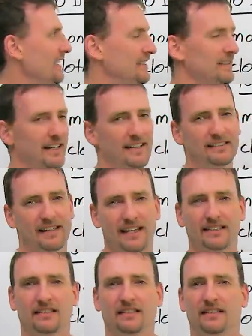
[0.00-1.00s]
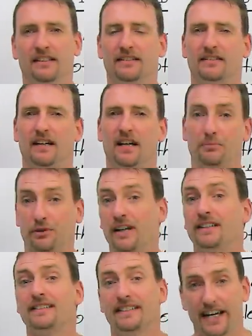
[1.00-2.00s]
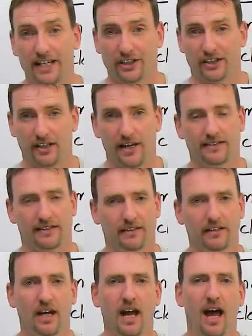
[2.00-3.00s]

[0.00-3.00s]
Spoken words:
Today's lesson is a pronunciation lesson.